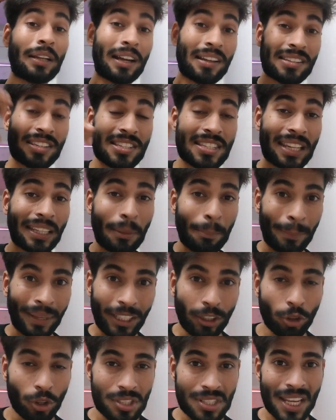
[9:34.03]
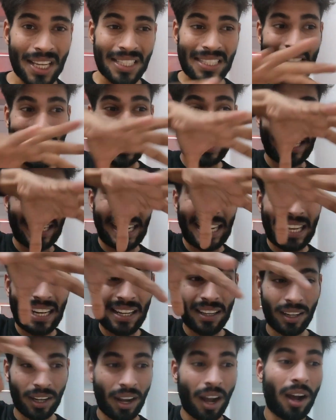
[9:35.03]
understand the main context and
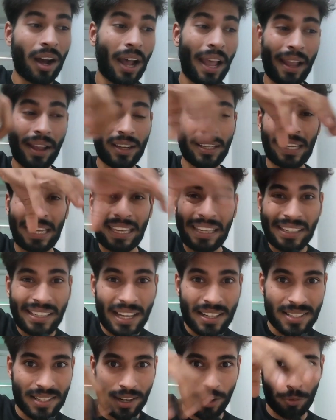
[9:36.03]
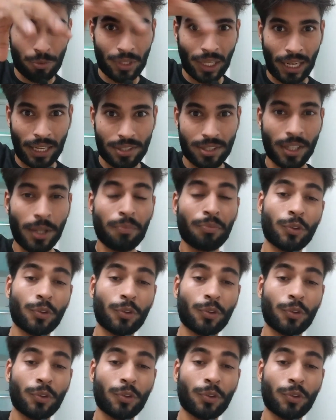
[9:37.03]
areas around that.